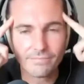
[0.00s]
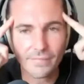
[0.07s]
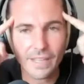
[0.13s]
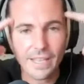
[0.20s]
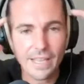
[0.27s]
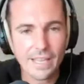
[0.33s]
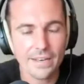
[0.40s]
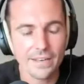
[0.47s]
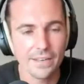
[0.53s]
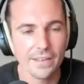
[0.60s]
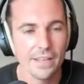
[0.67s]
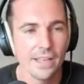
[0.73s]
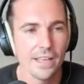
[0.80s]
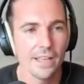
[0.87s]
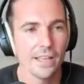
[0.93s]
And
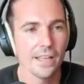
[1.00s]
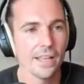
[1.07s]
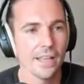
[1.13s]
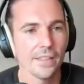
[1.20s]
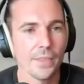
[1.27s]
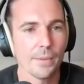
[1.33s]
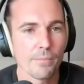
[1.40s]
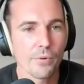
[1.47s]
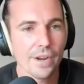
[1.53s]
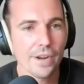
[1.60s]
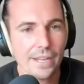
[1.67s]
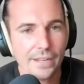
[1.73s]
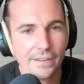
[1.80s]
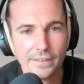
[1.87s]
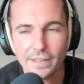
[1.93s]
the
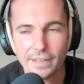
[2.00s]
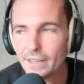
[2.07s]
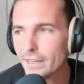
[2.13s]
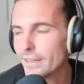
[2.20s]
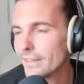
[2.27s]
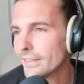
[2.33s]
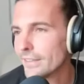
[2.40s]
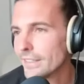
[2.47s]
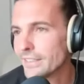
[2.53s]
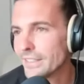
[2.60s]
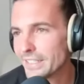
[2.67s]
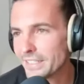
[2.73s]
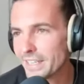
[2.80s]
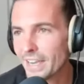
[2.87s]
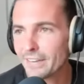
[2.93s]
brain is
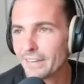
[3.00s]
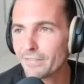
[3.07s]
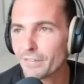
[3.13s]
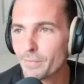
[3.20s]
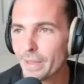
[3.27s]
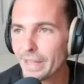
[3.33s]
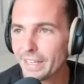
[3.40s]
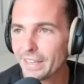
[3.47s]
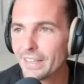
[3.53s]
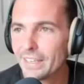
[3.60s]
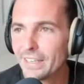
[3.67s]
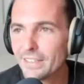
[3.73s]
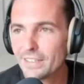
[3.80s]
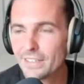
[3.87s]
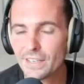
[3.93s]
designed for many
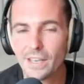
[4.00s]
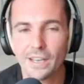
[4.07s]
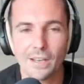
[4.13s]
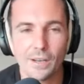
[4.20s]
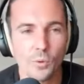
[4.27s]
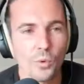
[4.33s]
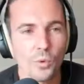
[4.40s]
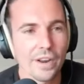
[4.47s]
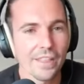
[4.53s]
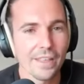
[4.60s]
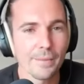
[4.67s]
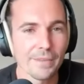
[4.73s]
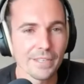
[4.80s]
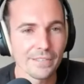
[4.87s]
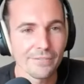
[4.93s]
things. One of
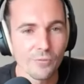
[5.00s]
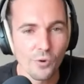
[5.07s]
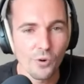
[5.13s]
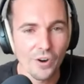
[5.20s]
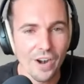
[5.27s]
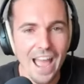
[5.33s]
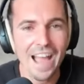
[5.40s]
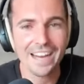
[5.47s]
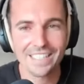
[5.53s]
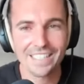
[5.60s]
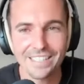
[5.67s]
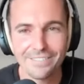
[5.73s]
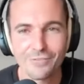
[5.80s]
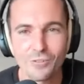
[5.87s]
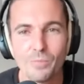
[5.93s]
them is for
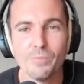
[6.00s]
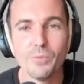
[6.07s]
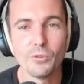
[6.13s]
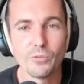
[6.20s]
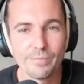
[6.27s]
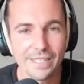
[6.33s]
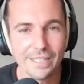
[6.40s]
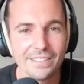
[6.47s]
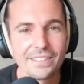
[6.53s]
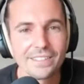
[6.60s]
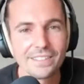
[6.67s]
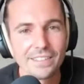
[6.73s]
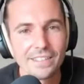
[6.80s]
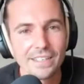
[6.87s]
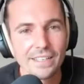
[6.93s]
action, for
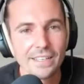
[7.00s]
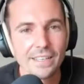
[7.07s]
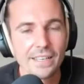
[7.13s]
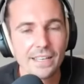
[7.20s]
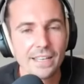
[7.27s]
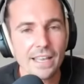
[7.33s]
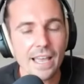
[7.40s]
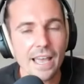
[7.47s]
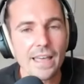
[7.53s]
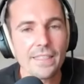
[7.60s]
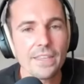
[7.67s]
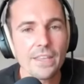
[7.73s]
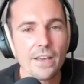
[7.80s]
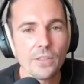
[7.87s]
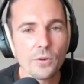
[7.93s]
movement. And
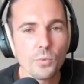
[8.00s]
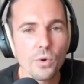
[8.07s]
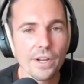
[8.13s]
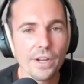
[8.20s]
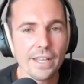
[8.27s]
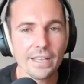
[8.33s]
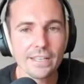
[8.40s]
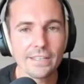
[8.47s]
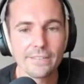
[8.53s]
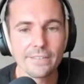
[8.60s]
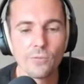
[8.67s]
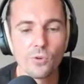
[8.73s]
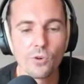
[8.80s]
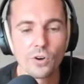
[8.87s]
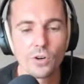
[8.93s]
the other one is
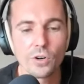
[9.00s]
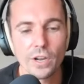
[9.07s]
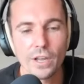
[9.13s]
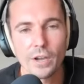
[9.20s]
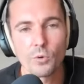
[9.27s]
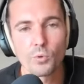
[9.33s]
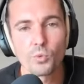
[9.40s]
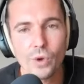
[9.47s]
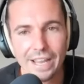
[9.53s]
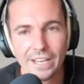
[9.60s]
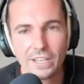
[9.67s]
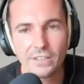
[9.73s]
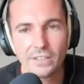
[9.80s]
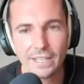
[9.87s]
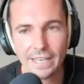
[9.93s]
for
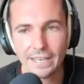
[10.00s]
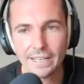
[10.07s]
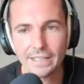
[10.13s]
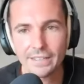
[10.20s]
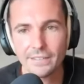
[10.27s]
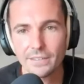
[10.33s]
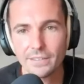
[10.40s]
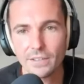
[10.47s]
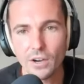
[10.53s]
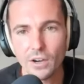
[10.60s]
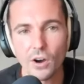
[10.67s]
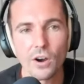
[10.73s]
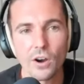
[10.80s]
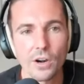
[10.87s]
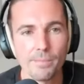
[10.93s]
regulating
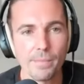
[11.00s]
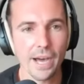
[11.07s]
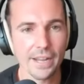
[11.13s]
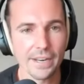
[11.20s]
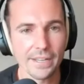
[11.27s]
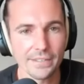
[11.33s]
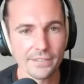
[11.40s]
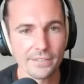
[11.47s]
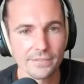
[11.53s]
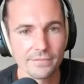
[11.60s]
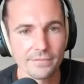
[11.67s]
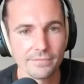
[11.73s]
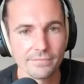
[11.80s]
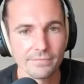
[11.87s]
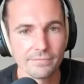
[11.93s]
our bodies,
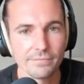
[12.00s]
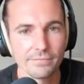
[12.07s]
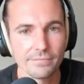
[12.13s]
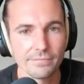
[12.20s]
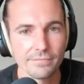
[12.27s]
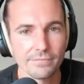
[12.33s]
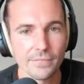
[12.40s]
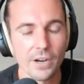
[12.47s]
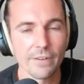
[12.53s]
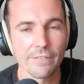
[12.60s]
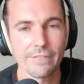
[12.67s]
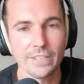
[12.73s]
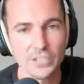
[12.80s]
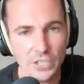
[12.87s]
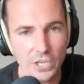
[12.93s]
our
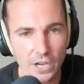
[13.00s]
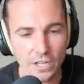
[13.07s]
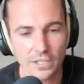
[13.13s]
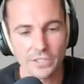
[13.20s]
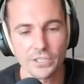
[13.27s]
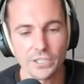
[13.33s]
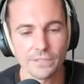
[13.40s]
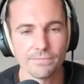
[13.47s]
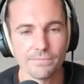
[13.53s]
physiology.